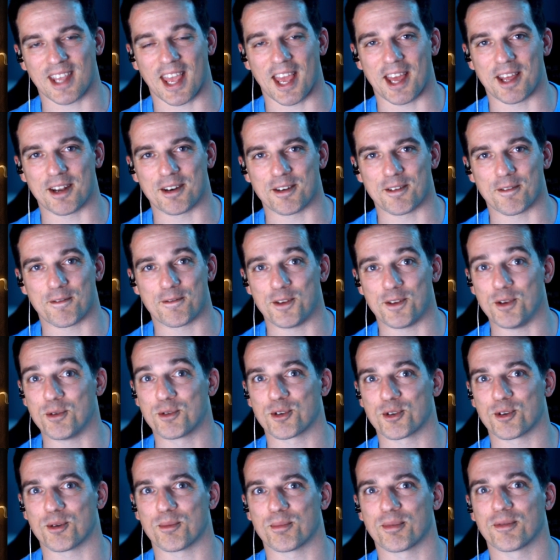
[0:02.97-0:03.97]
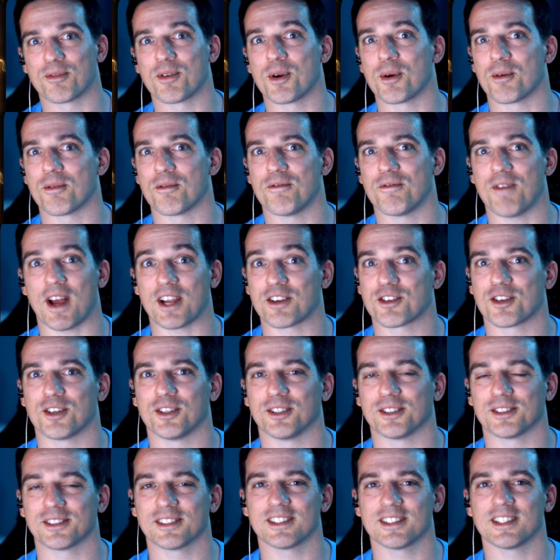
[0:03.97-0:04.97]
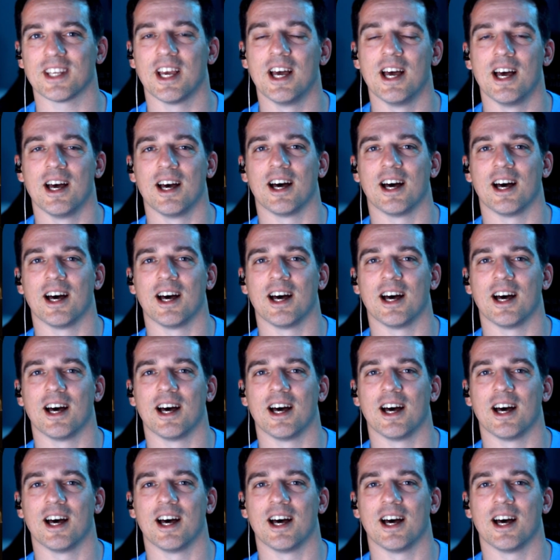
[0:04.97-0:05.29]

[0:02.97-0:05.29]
and future professionals.